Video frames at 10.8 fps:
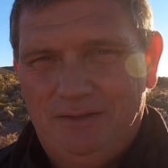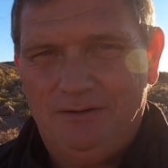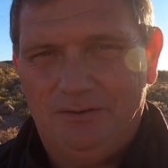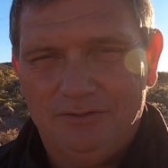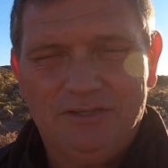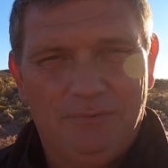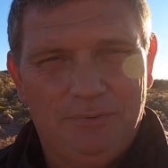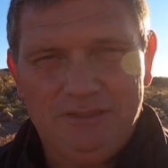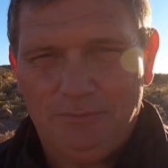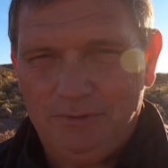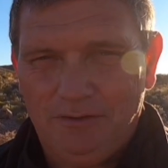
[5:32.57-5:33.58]
you know, there's going to
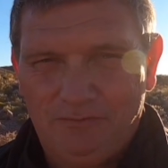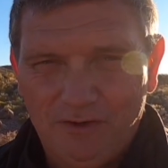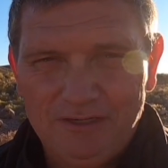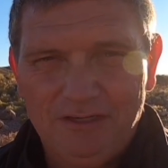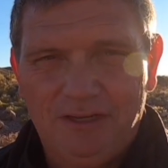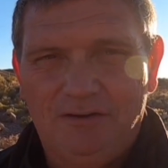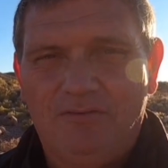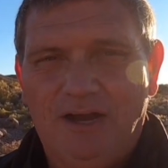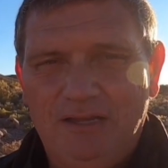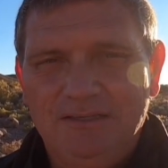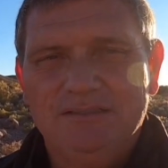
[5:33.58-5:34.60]
be some conflicting
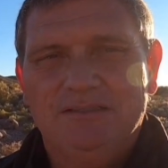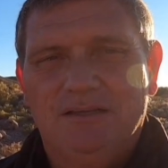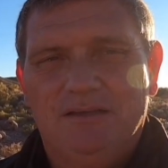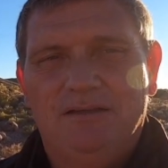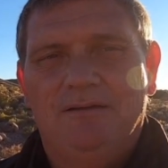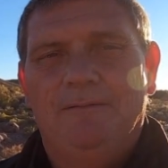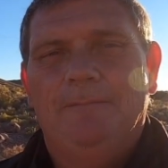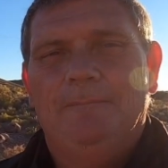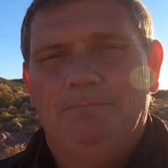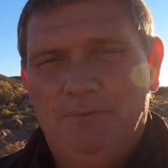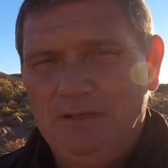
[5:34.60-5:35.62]
advice,
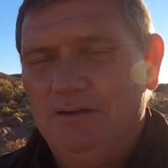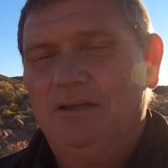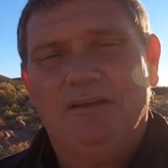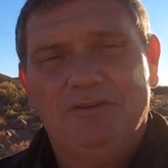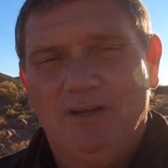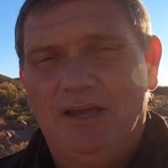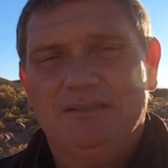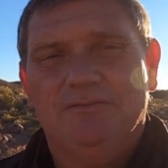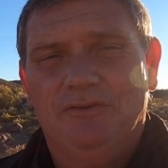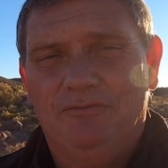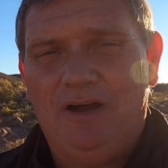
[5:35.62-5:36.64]
but they're going to give you
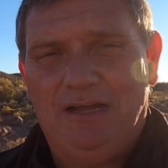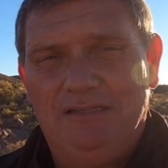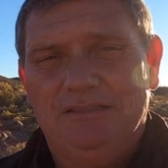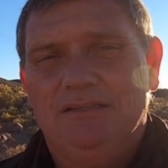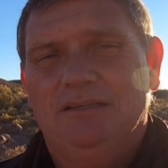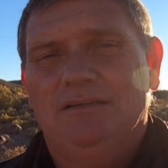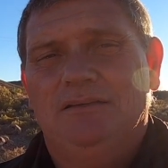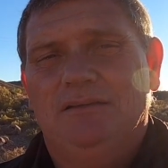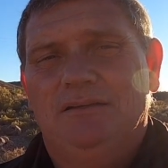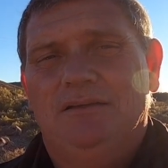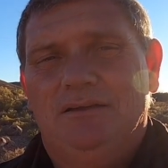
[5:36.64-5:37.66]
lots of advice.
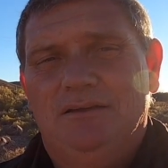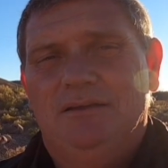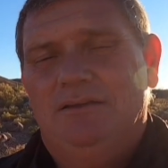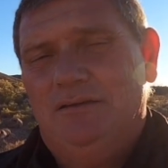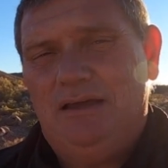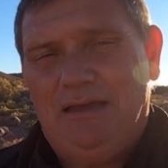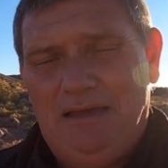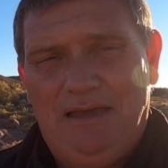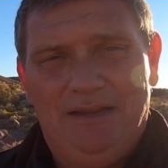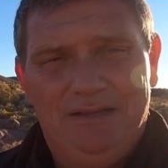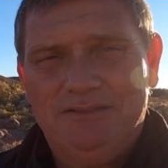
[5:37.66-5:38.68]

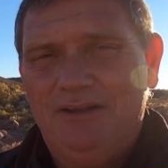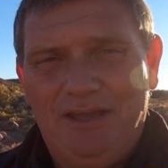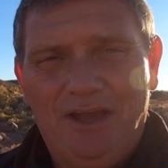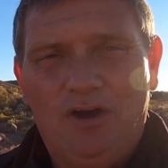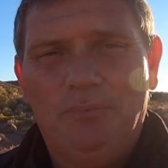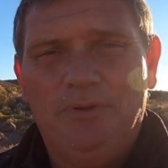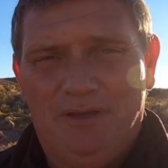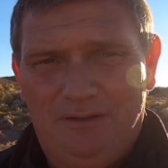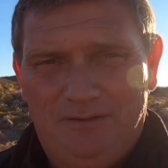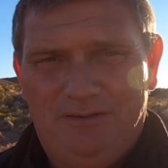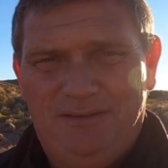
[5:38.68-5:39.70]
And it's going to help
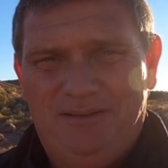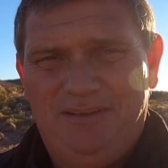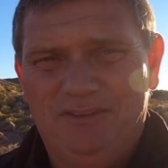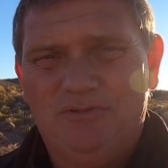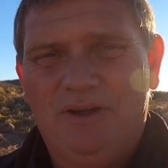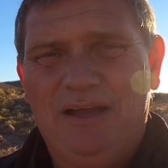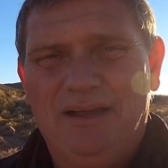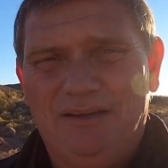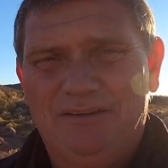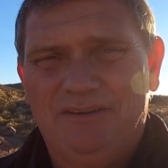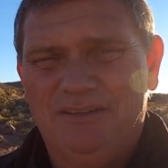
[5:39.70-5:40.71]
you in
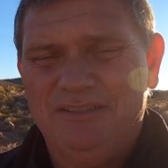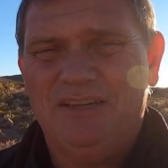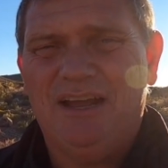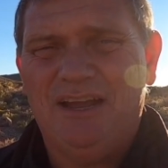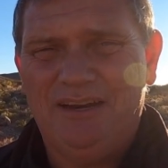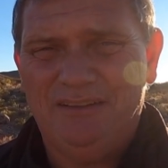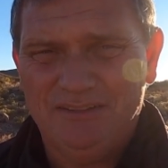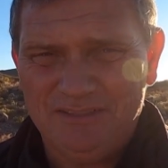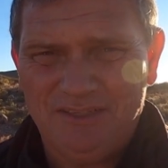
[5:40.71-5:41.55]
trying to design the